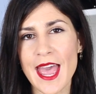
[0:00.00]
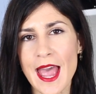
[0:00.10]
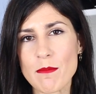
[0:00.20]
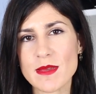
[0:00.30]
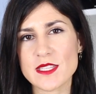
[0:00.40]

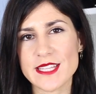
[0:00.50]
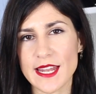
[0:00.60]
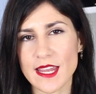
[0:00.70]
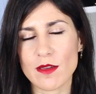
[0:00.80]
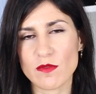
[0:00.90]
am
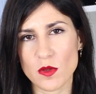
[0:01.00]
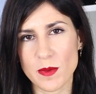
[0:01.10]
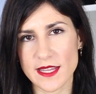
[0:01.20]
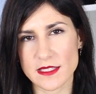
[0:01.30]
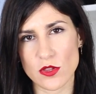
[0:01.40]
selling a few
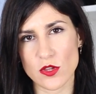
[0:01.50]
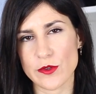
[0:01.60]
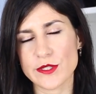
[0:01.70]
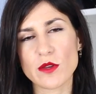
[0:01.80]
pairs of shoes.